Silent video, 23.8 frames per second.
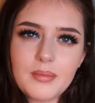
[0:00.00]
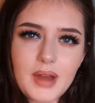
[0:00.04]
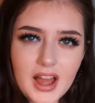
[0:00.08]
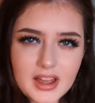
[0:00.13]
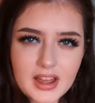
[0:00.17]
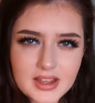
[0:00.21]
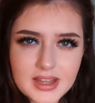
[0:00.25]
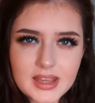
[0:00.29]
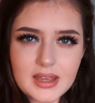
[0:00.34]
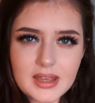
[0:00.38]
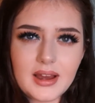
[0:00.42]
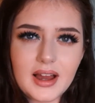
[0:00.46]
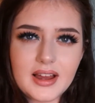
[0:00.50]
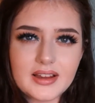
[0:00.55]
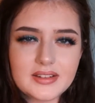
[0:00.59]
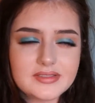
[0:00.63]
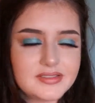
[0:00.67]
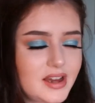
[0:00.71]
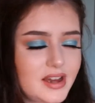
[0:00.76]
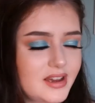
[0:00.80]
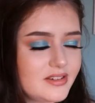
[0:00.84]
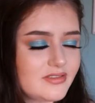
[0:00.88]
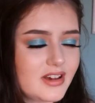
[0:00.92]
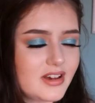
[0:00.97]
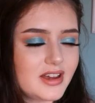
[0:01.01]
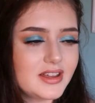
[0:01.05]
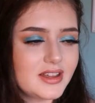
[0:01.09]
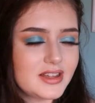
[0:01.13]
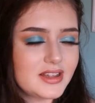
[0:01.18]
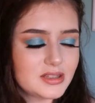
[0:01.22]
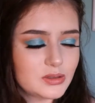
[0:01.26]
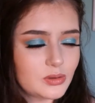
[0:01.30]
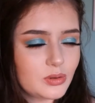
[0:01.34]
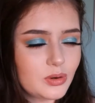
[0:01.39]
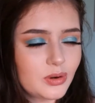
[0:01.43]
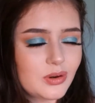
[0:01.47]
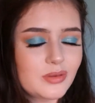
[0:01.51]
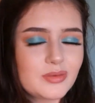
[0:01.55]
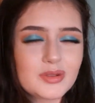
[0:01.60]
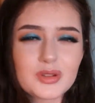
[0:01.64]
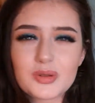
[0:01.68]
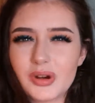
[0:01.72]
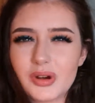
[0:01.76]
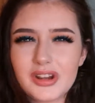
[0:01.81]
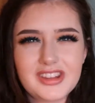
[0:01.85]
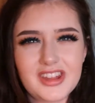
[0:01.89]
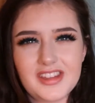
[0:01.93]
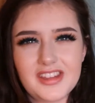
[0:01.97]
I find it
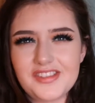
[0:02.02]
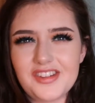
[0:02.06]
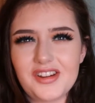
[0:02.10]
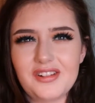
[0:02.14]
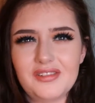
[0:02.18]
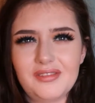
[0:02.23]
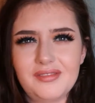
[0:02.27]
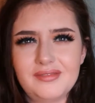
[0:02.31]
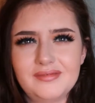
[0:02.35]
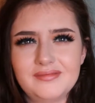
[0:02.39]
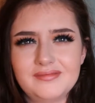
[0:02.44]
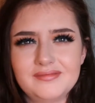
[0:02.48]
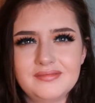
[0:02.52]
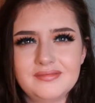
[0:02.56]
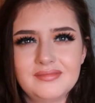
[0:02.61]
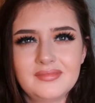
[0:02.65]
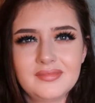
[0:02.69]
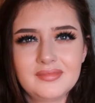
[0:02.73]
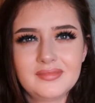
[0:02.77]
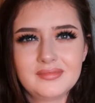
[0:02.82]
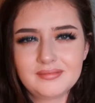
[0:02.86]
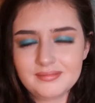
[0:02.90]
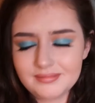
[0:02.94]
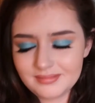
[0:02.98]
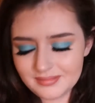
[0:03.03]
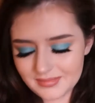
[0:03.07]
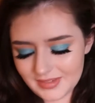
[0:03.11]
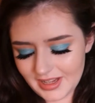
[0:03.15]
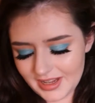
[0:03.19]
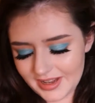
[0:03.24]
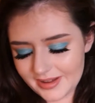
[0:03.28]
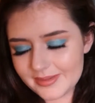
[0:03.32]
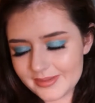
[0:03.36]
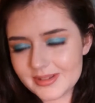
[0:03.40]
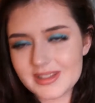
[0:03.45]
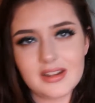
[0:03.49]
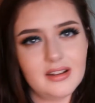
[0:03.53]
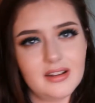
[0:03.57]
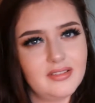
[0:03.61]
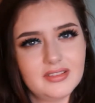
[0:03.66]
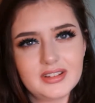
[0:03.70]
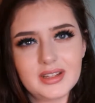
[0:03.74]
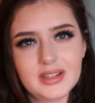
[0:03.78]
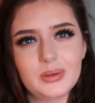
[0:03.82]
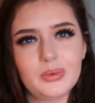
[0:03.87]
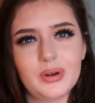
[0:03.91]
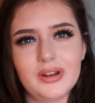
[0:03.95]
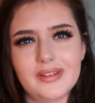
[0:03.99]
was worth it though. Like, it was
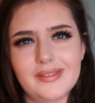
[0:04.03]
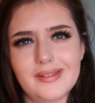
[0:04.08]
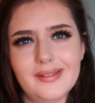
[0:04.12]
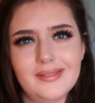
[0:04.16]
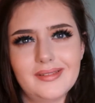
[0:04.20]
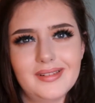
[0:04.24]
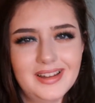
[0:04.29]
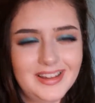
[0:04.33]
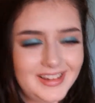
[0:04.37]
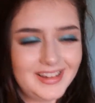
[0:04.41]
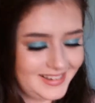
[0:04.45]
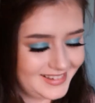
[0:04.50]
definitely worth it.